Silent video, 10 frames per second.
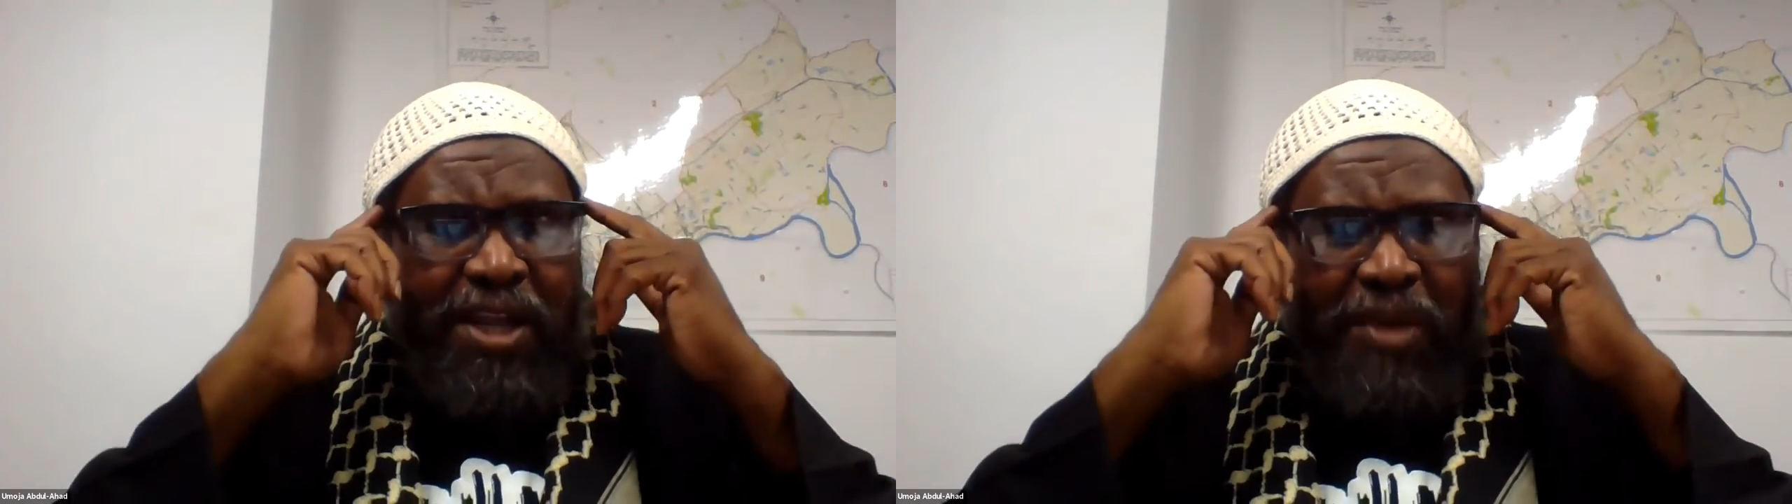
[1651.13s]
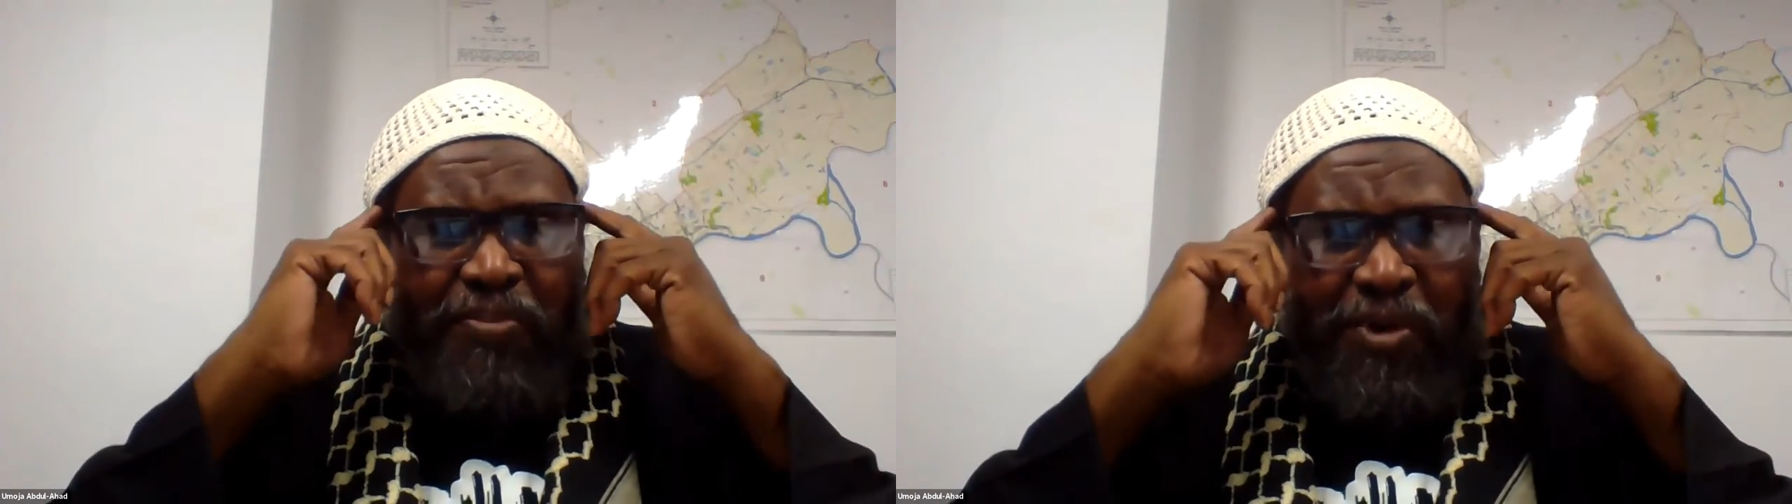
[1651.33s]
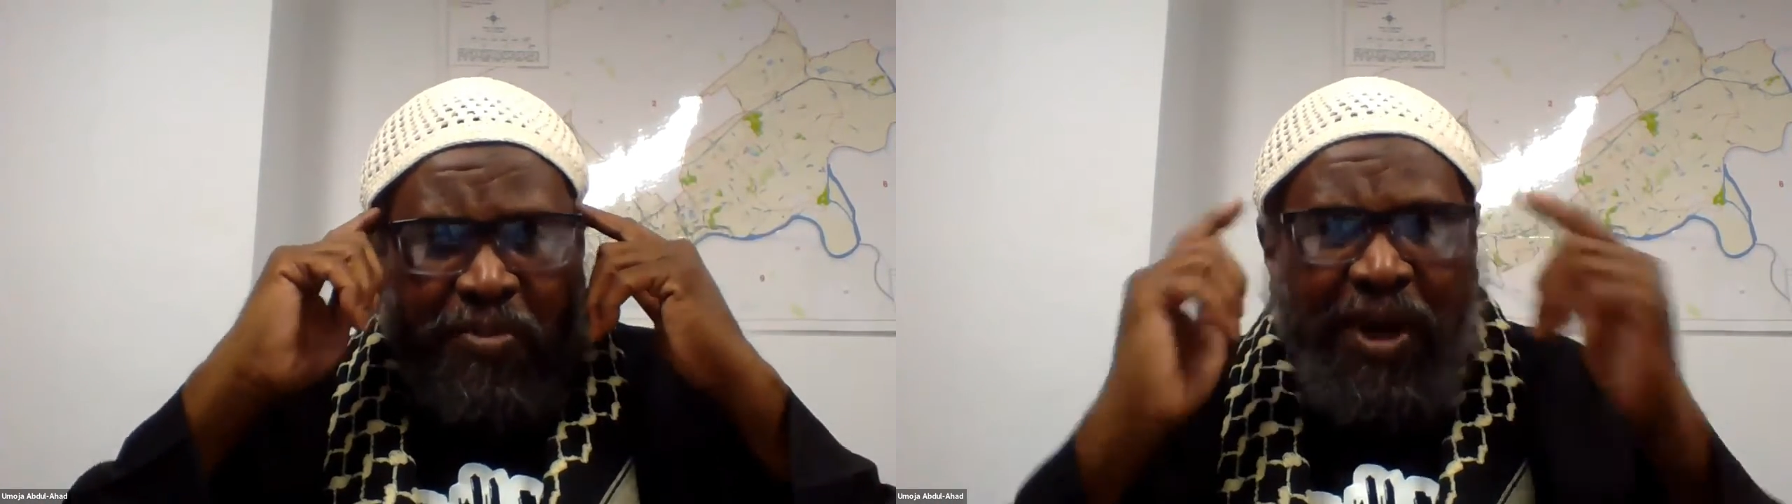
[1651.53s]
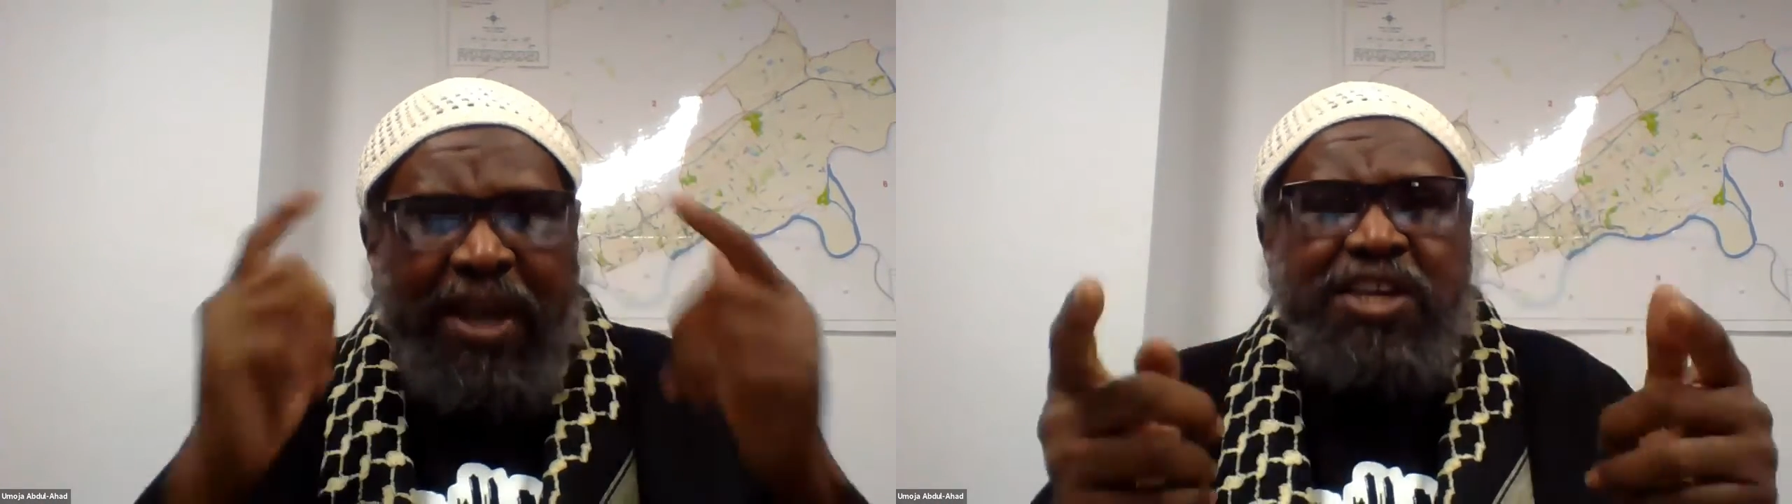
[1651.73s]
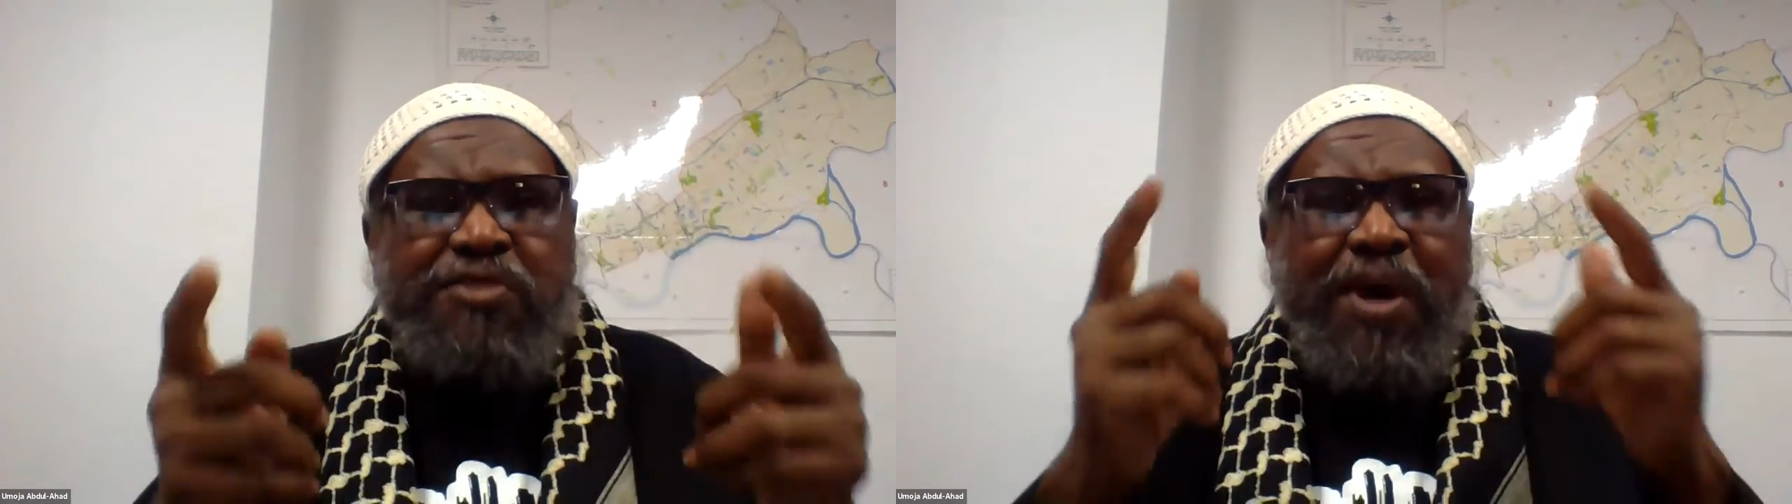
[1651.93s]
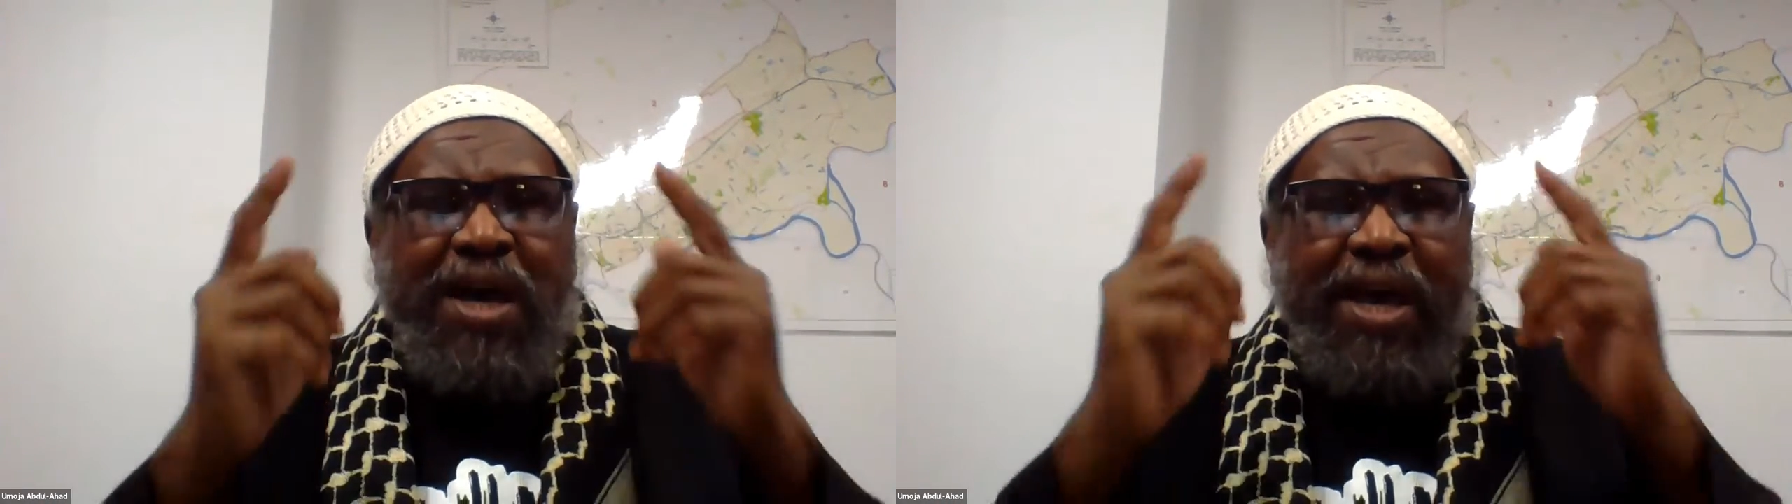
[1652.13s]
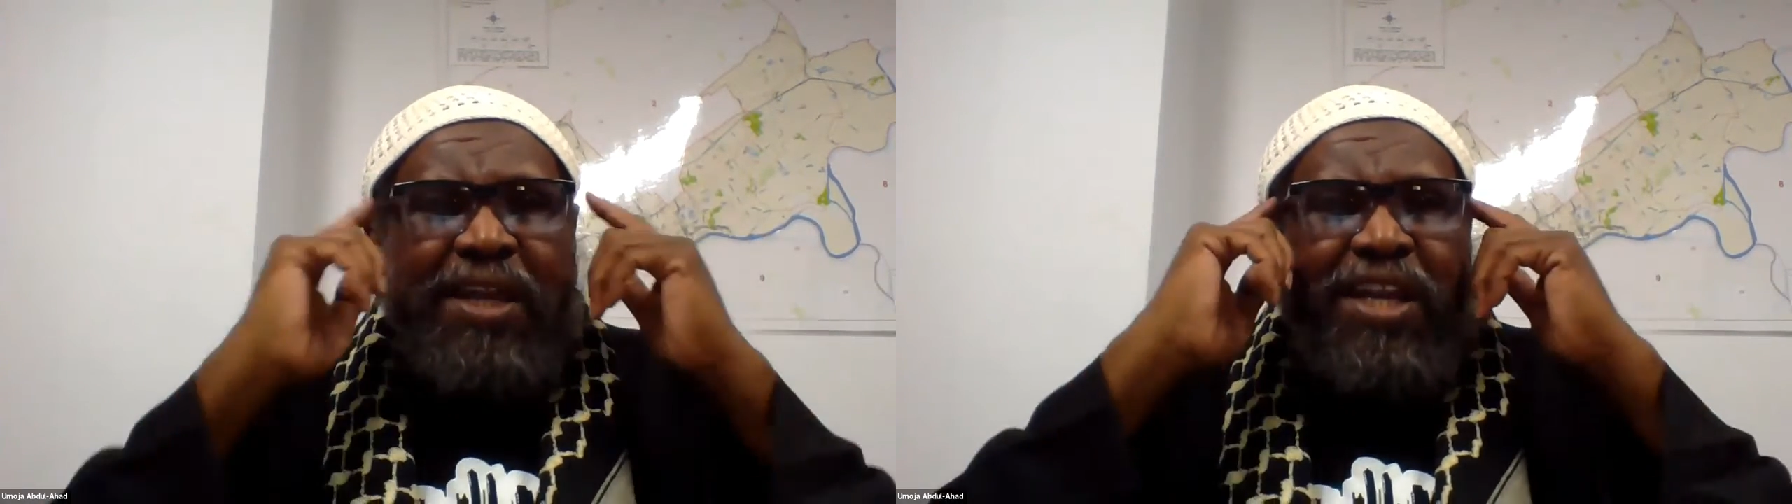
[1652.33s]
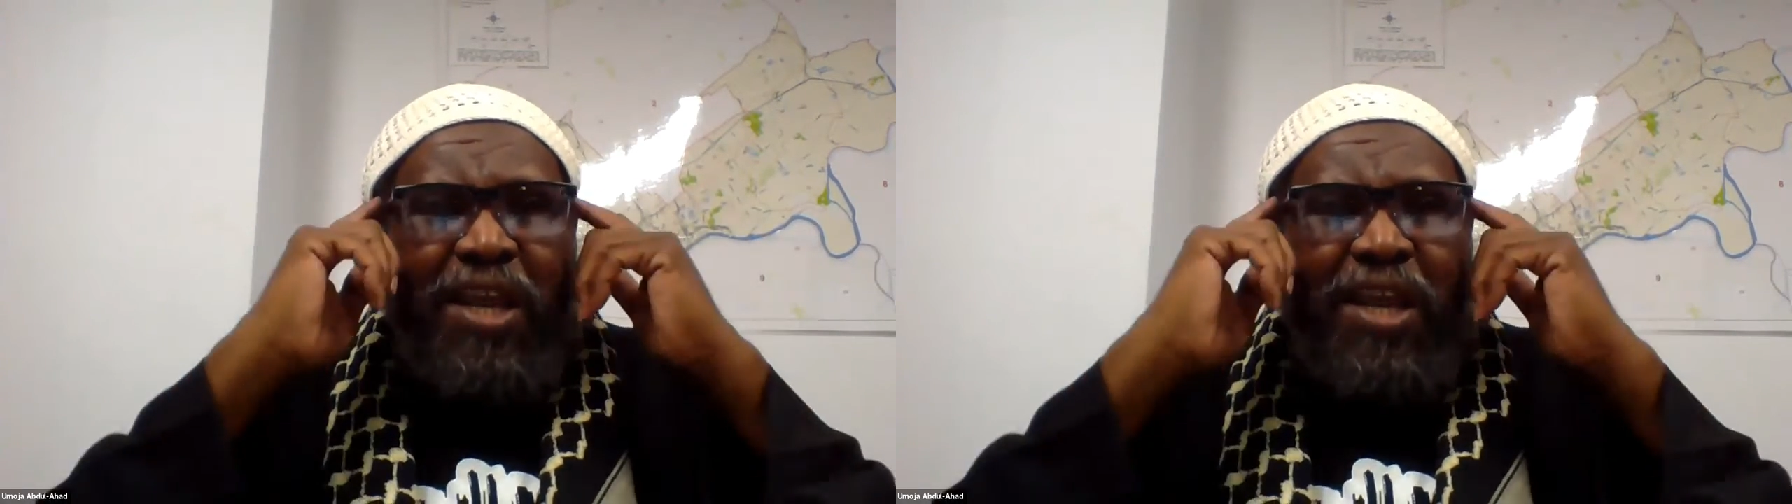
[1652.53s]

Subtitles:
they put brains behind it,